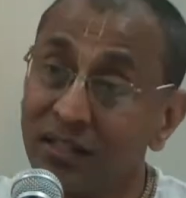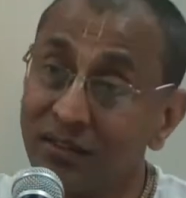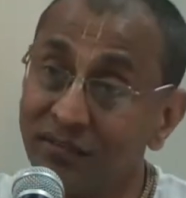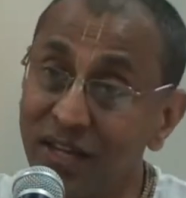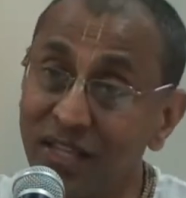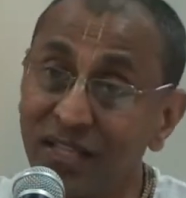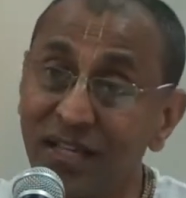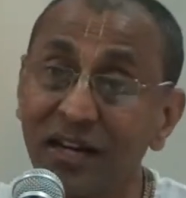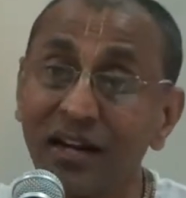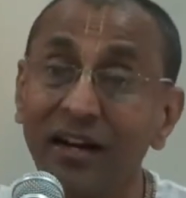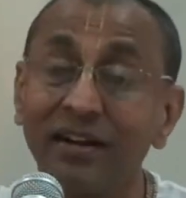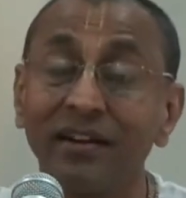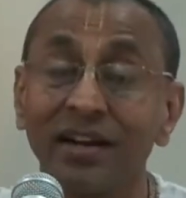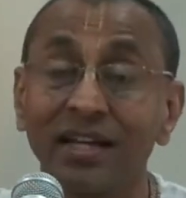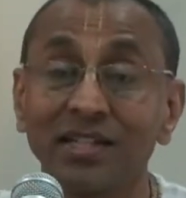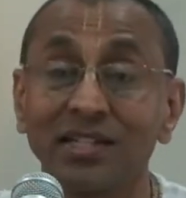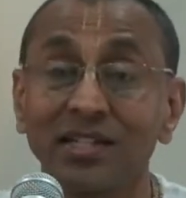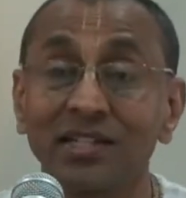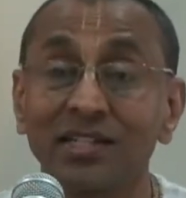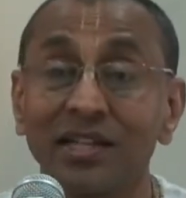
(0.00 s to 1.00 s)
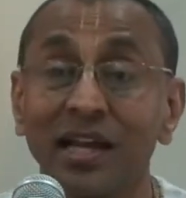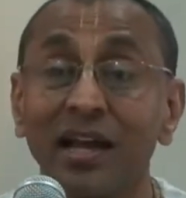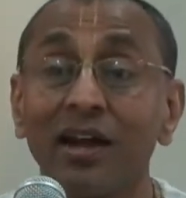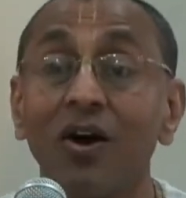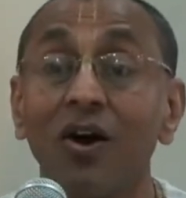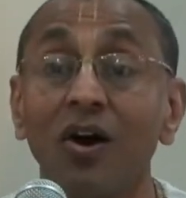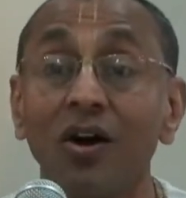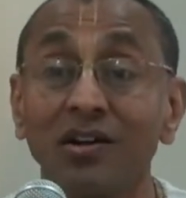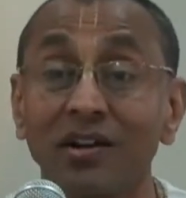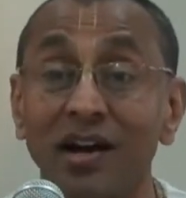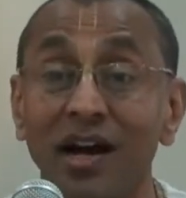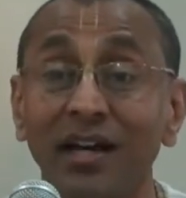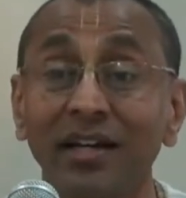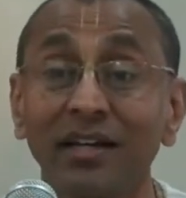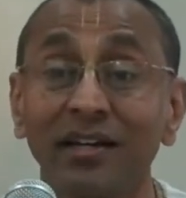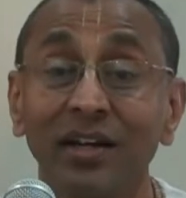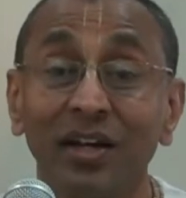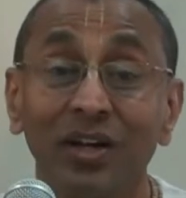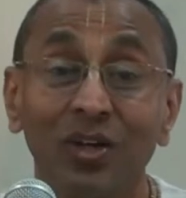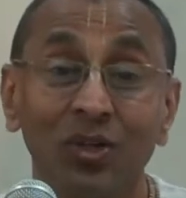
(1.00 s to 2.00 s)
the Vedic literature say,
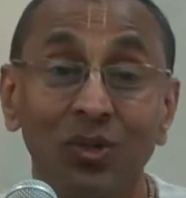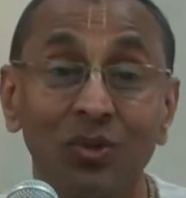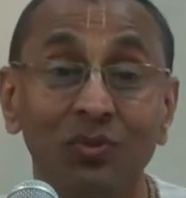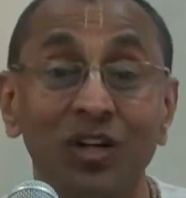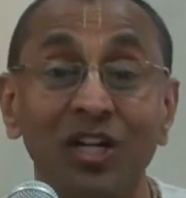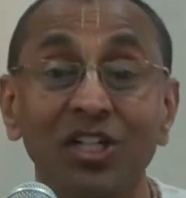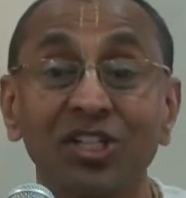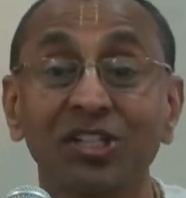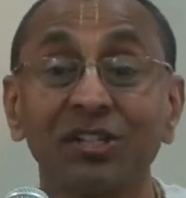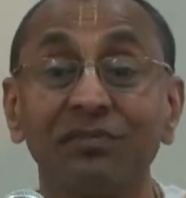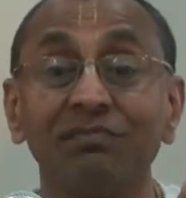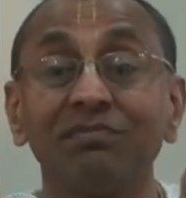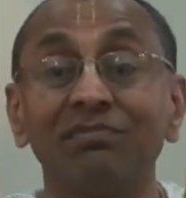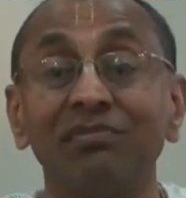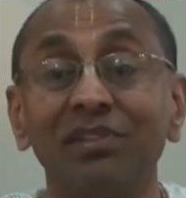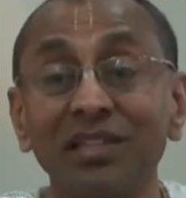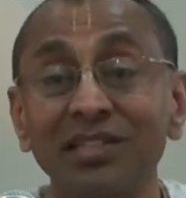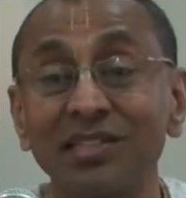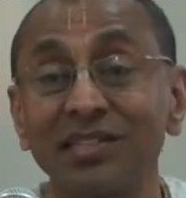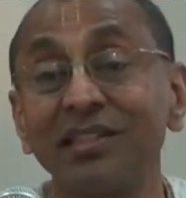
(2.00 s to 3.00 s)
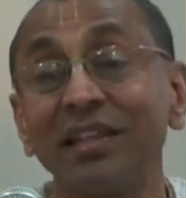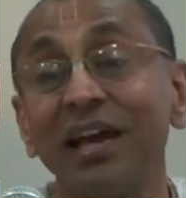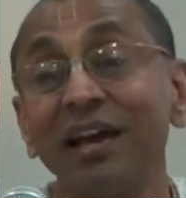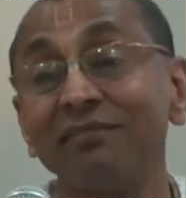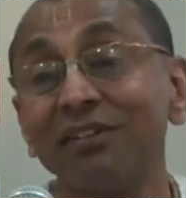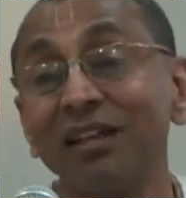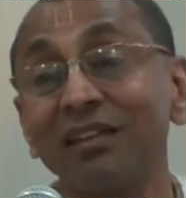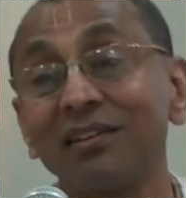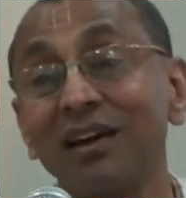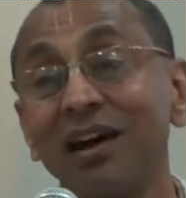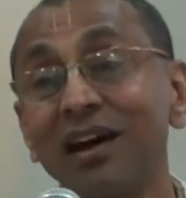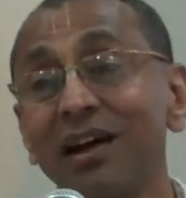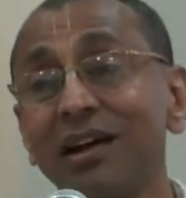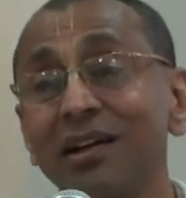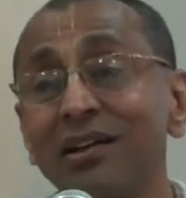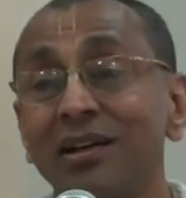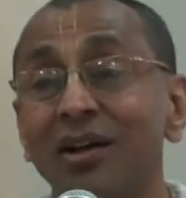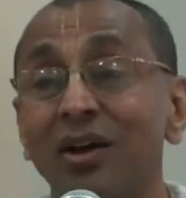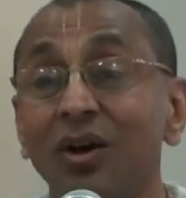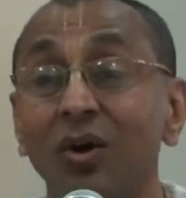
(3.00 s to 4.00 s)
alright, you worship this
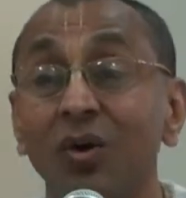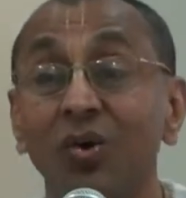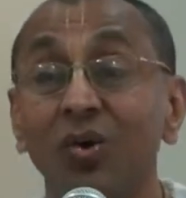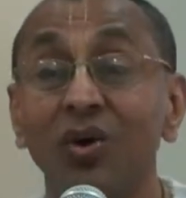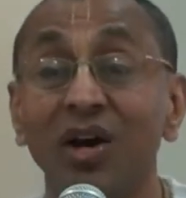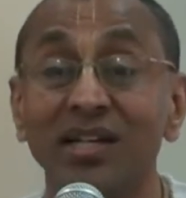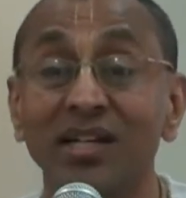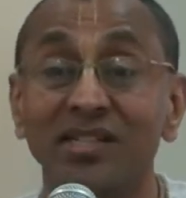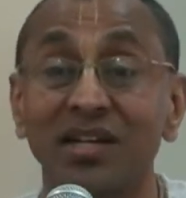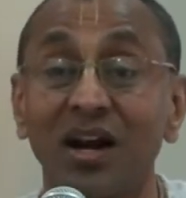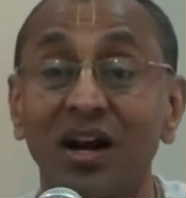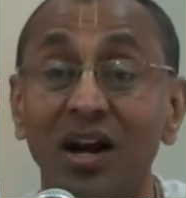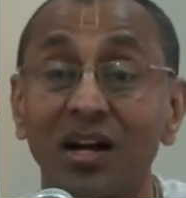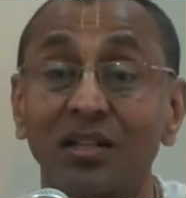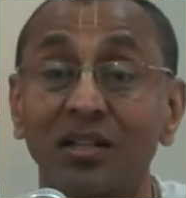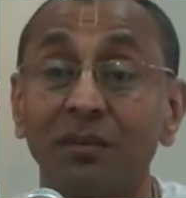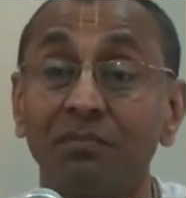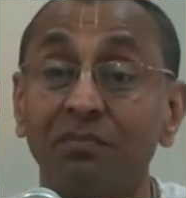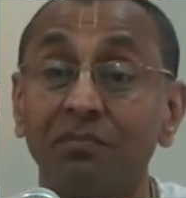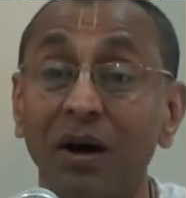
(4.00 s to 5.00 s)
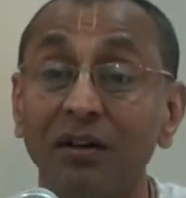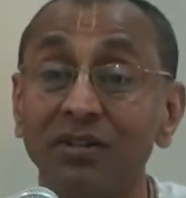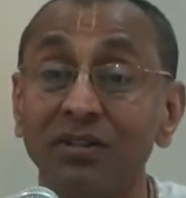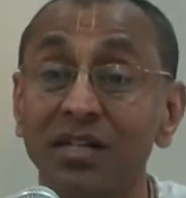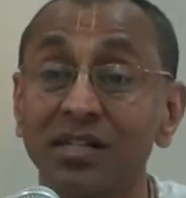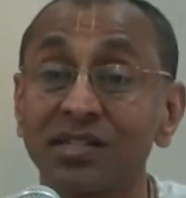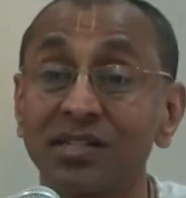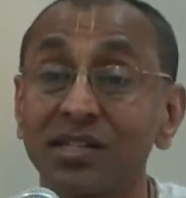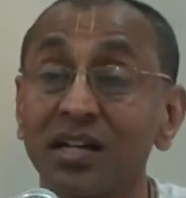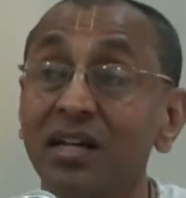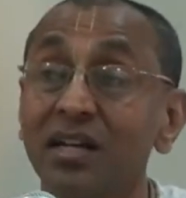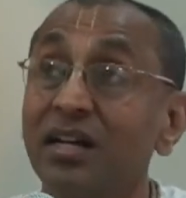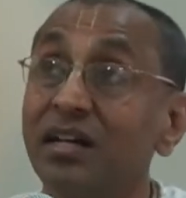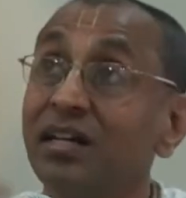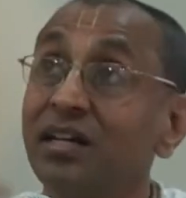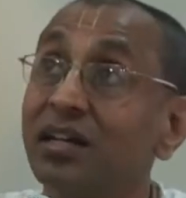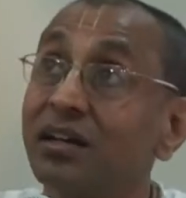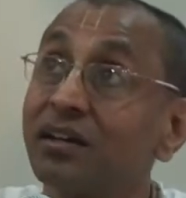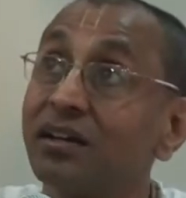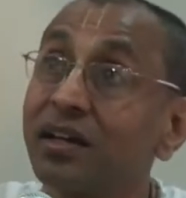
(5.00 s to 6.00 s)
Devata who has got the powers
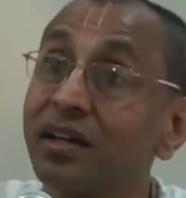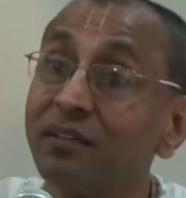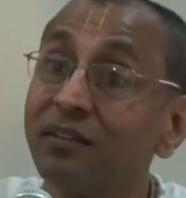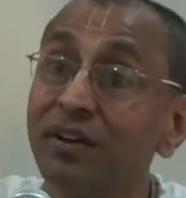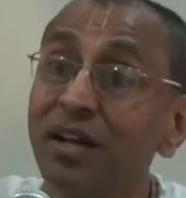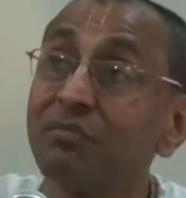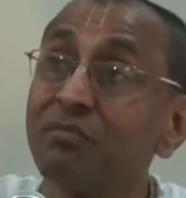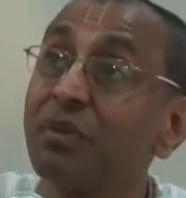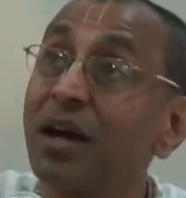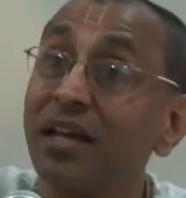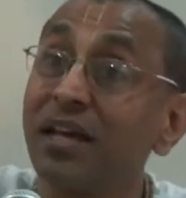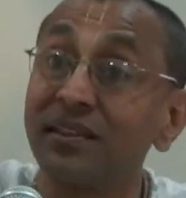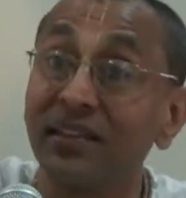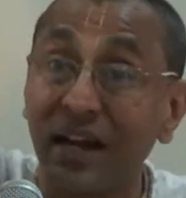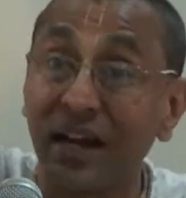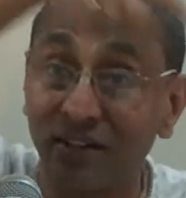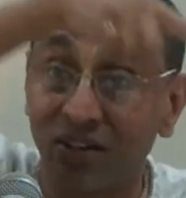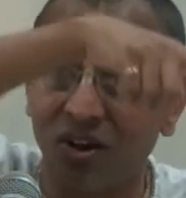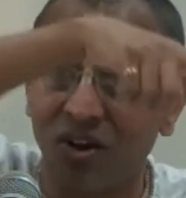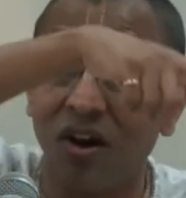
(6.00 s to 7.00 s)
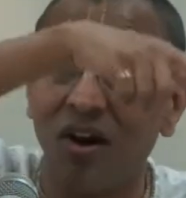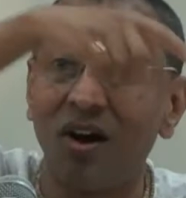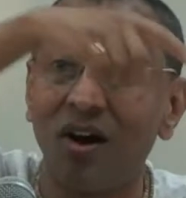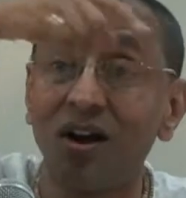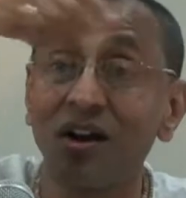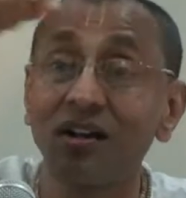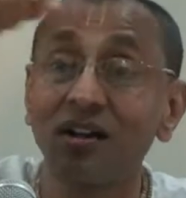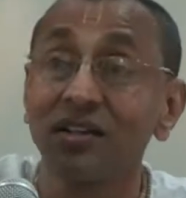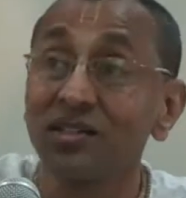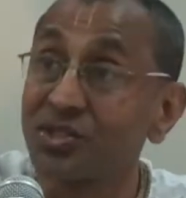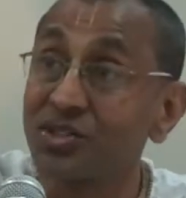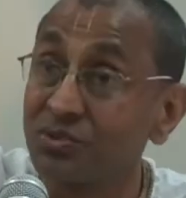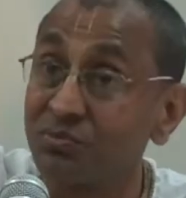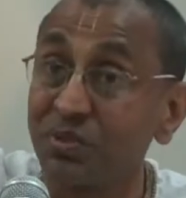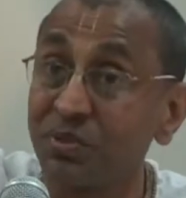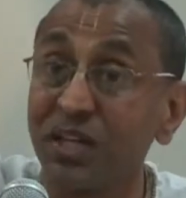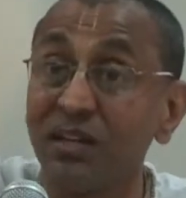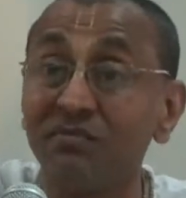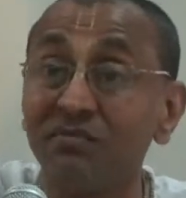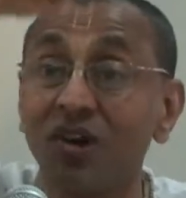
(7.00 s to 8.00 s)
given by that God,
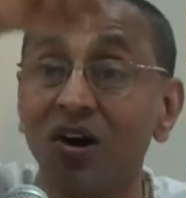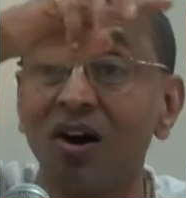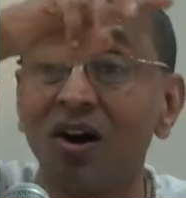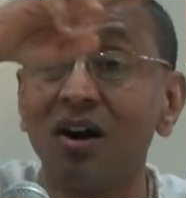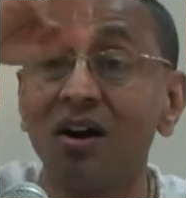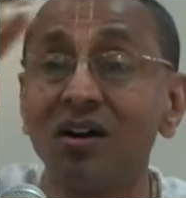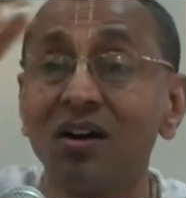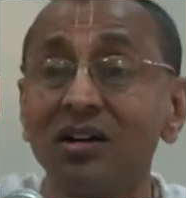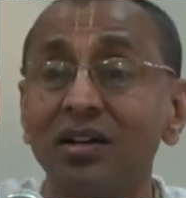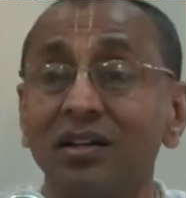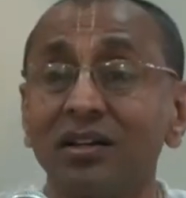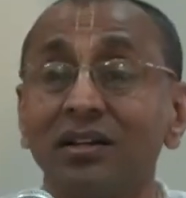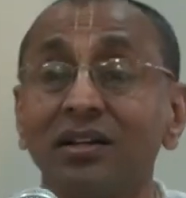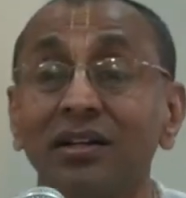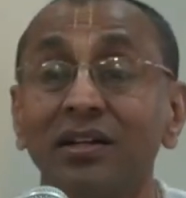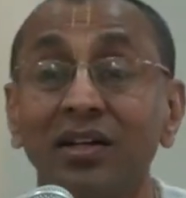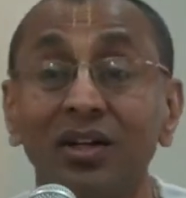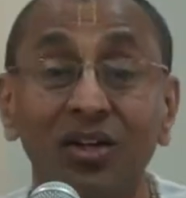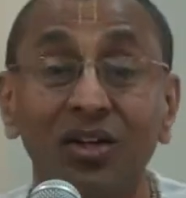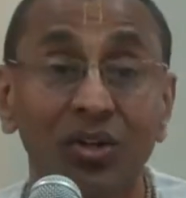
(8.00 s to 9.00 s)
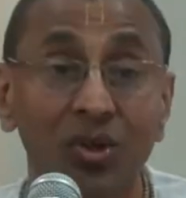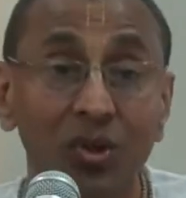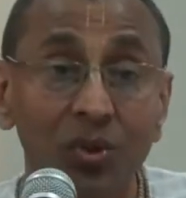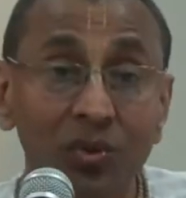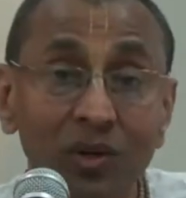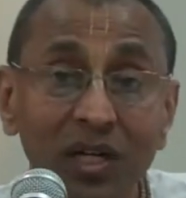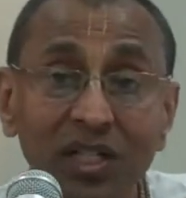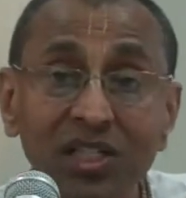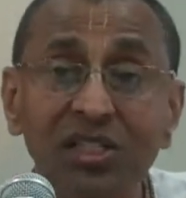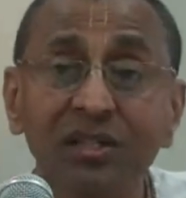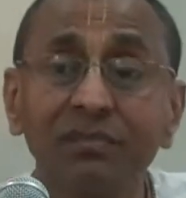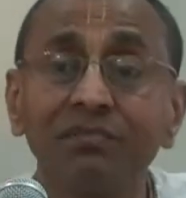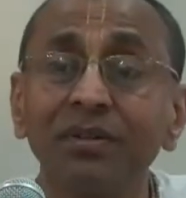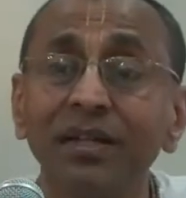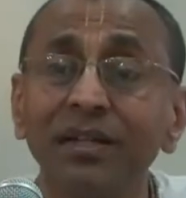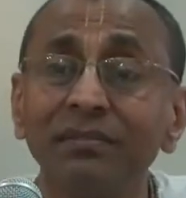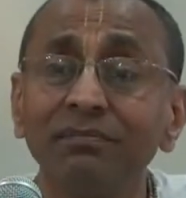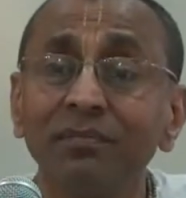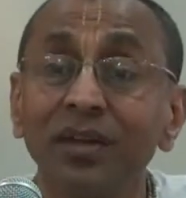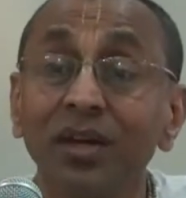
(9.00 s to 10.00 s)
Supreme God, you worship
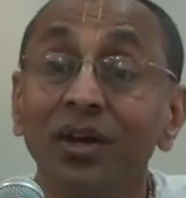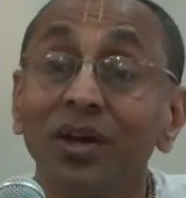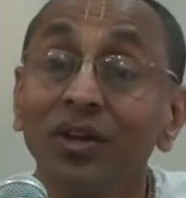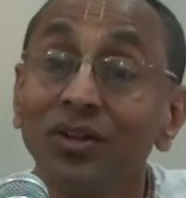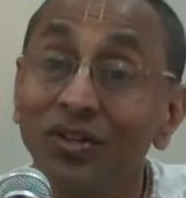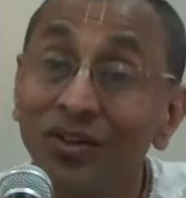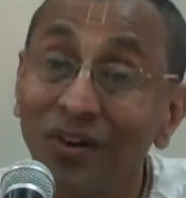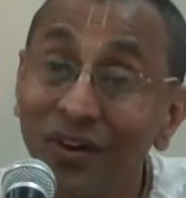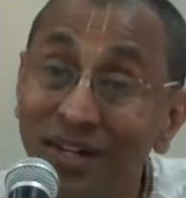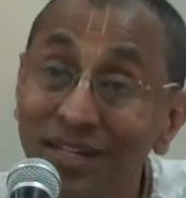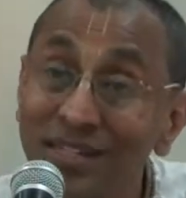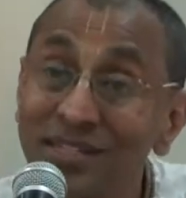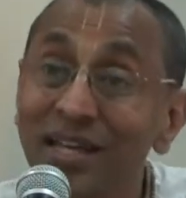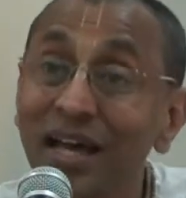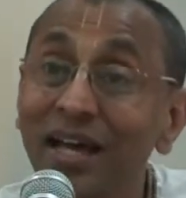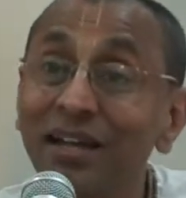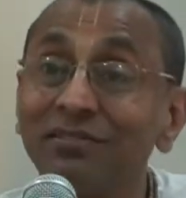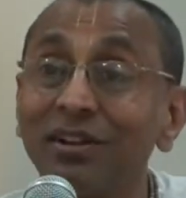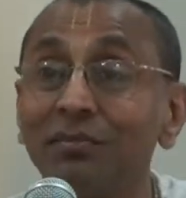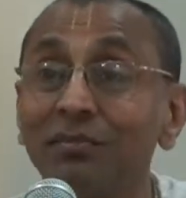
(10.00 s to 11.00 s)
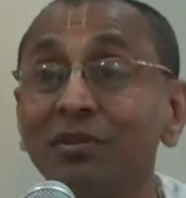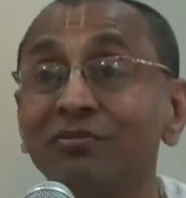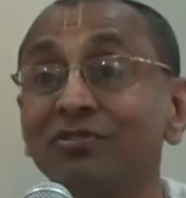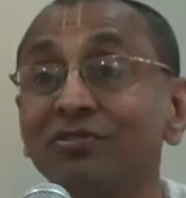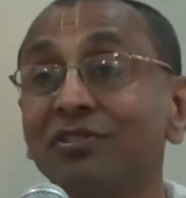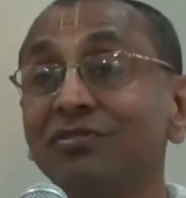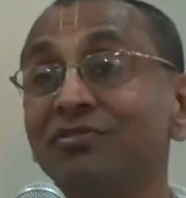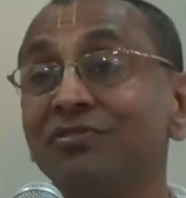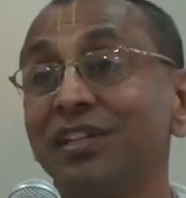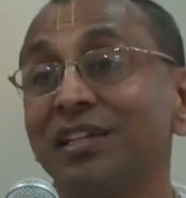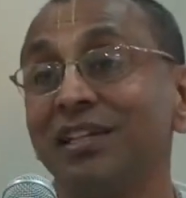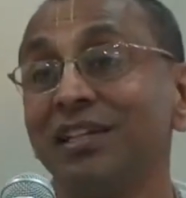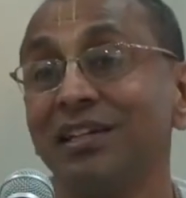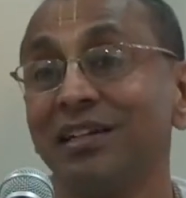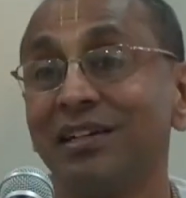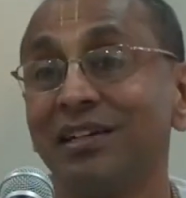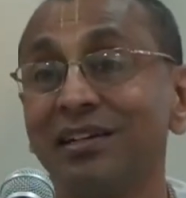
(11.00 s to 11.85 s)
him, your desire will be fulfilled.